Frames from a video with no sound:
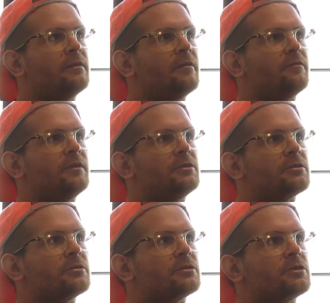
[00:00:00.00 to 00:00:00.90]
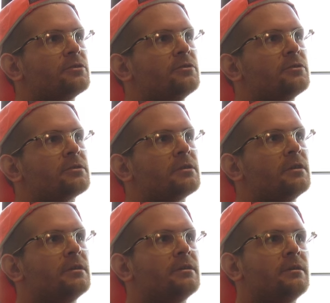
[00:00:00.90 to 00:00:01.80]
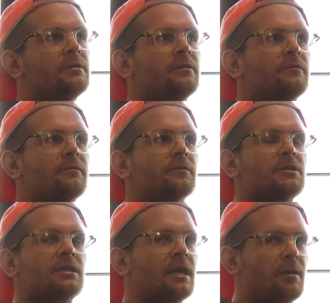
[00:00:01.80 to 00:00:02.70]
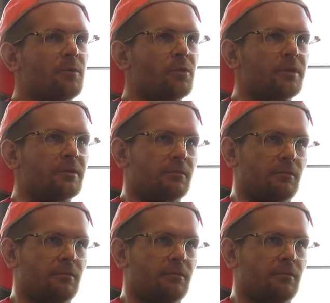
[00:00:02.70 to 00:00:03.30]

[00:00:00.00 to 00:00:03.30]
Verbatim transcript: that features shoes for skateboarding.